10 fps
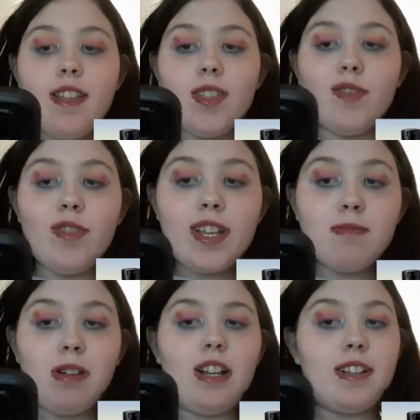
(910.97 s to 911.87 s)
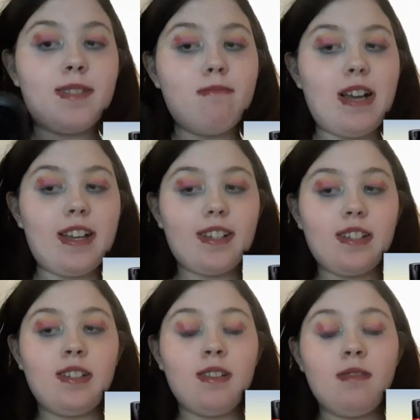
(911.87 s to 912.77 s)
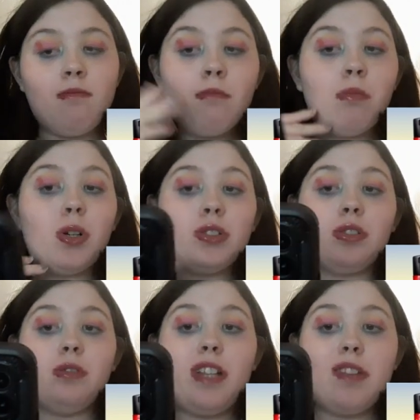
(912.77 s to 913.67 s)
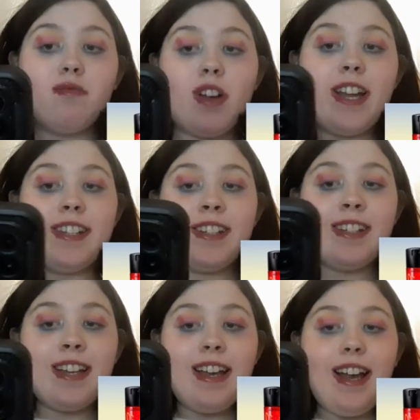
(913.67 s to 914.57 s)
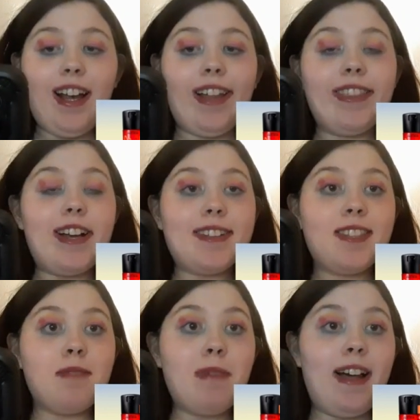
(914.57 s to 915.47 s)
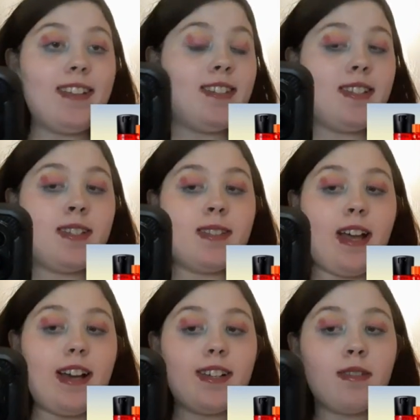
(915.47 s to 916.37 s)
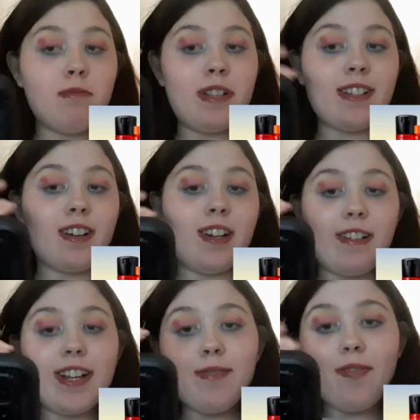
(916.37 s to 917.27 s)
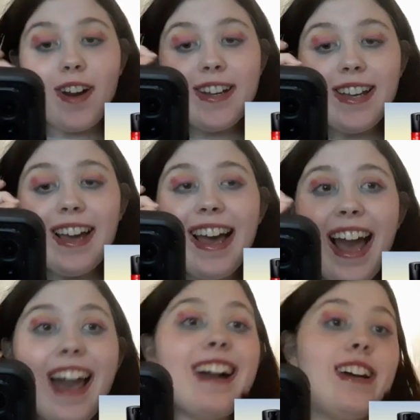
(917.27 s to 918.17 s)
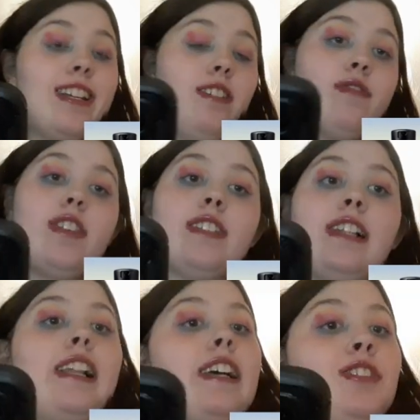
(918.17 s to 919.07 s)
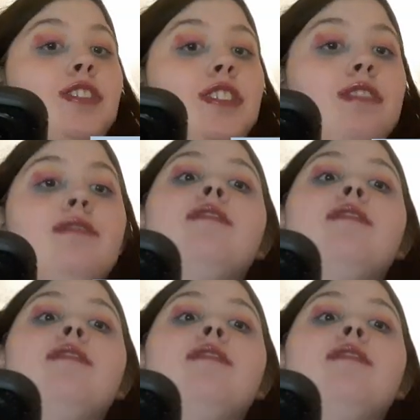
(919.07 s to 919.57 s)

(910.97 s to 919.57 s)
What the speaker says: The Fix Plus MAC bottle in red. And that's the MAC Stack mascara in red. I love this collection.